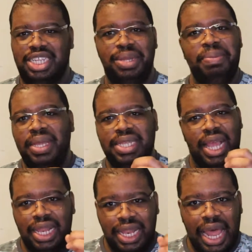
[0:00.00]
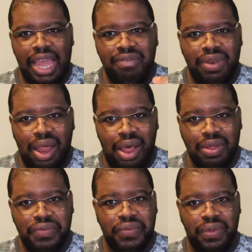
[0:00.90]
she meets a
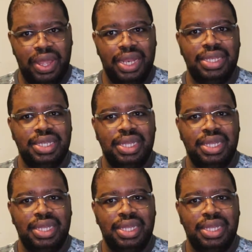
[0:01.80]
lifelong friend.